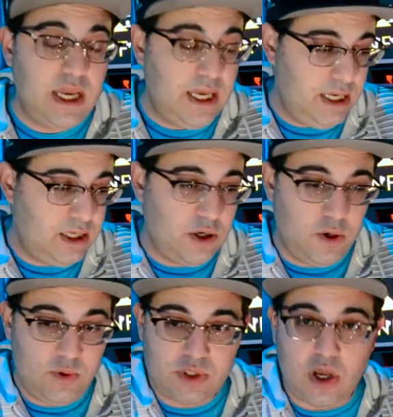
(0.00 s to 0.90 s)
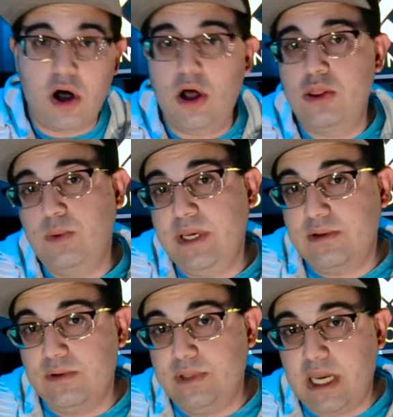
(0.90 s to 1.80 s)
it goes all the way
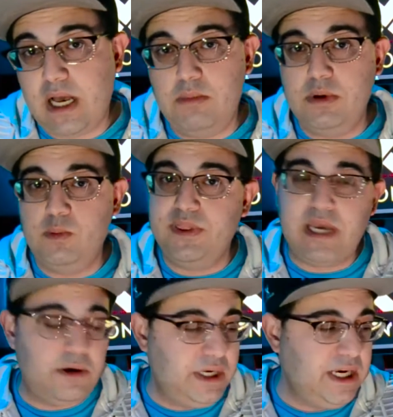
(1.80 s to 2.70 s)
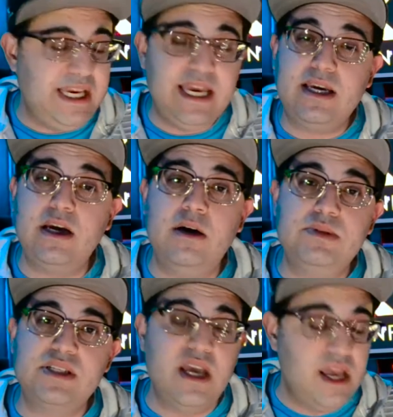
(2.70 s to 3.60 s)
through the album without any hiccups.